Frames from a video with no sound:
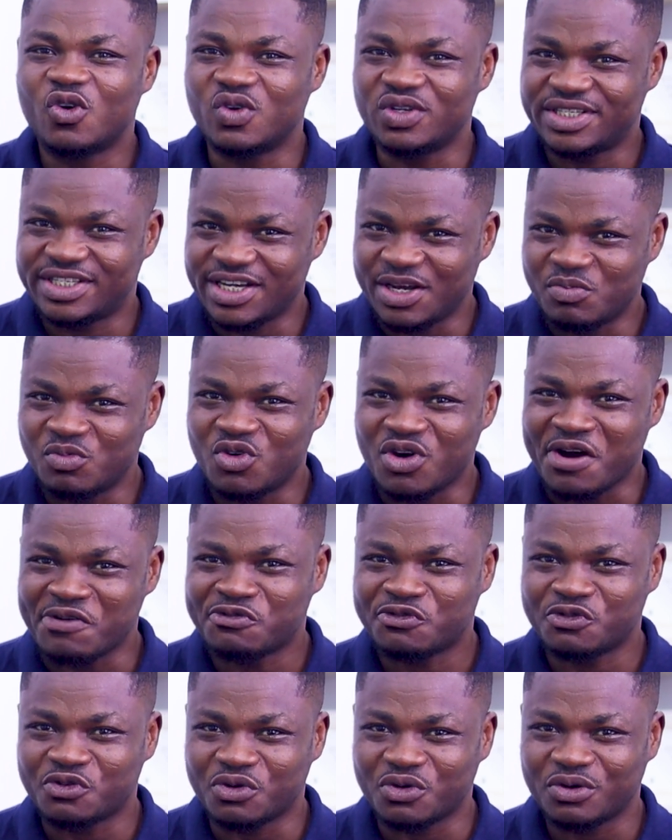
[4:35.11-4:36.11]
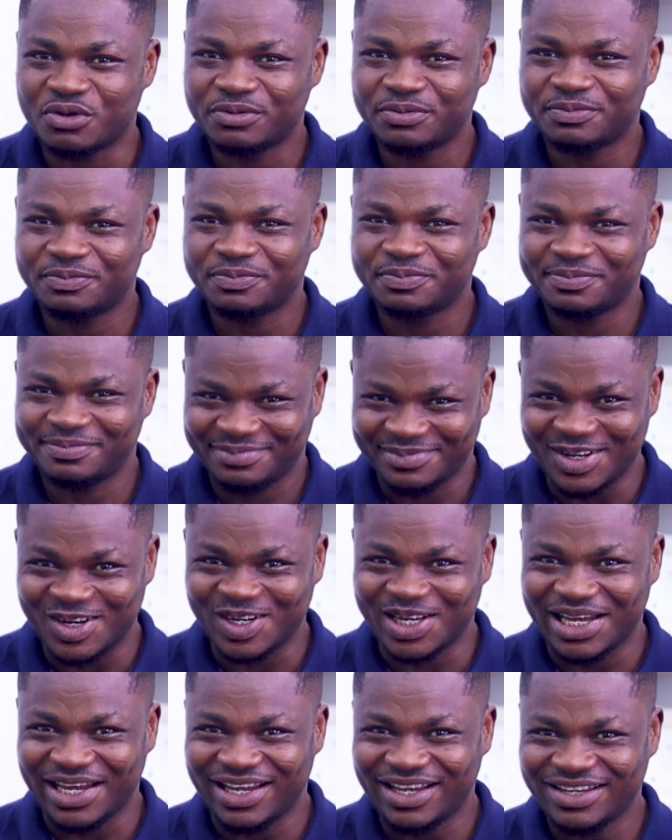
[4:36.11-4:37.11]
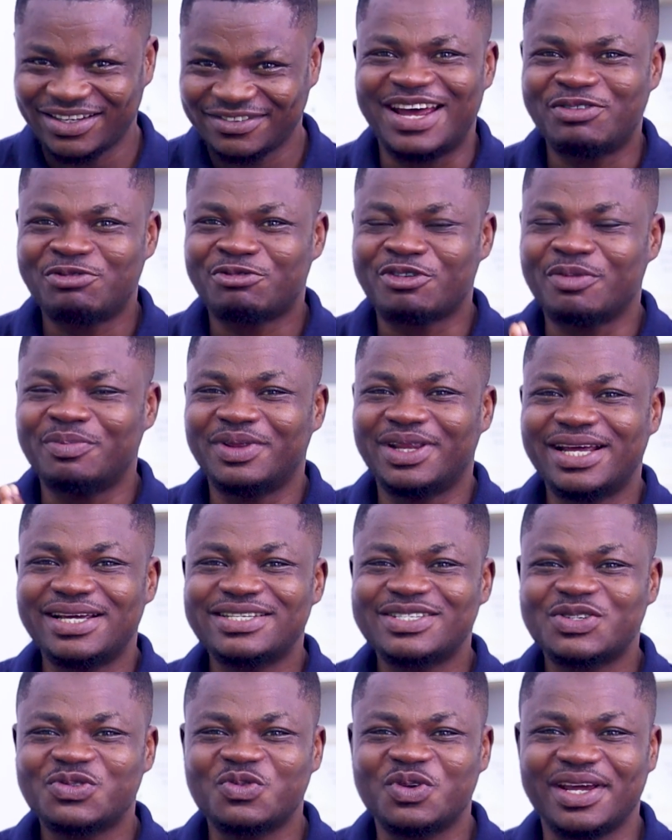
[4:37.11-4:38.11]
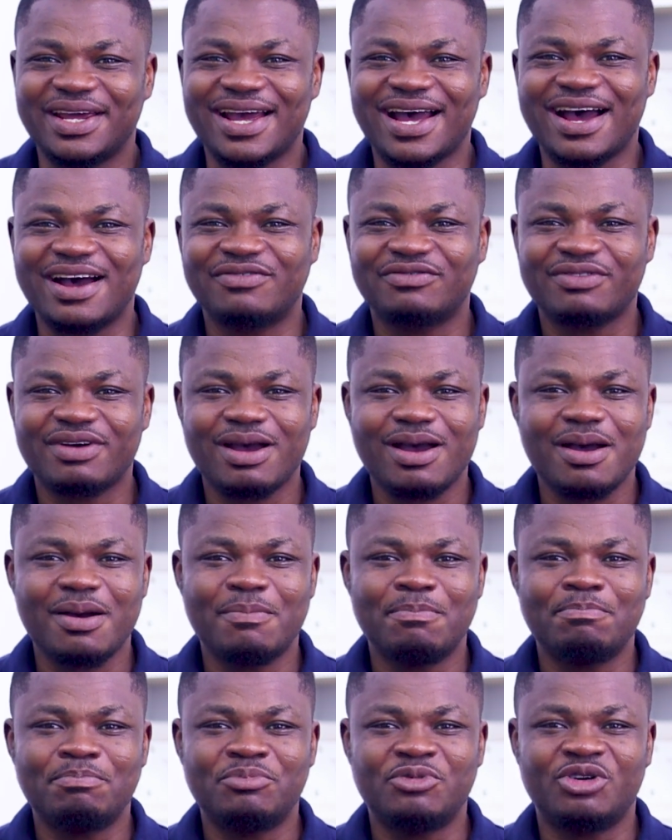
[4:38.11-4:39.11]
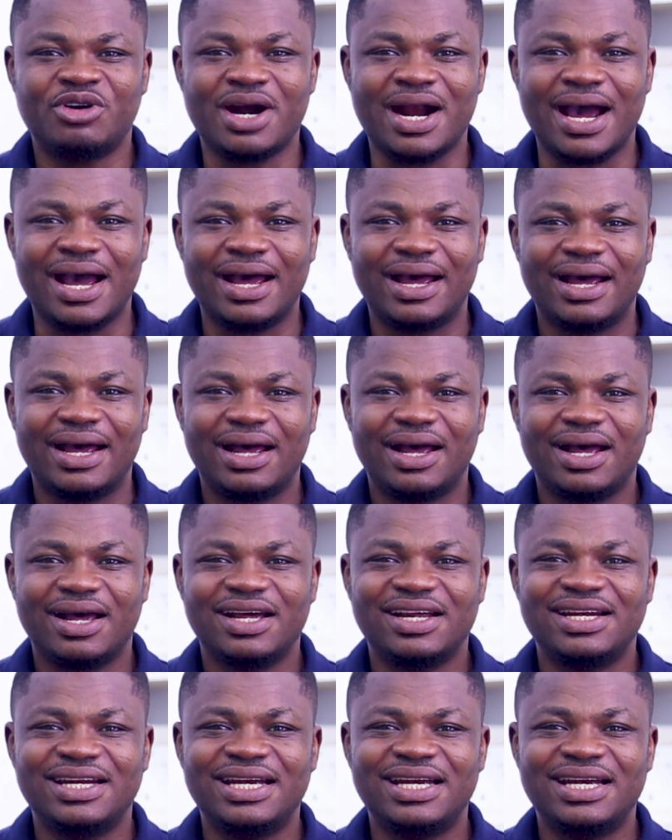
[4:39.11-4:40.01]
Otemuafuo. Okay, and from this we have mranimfuo.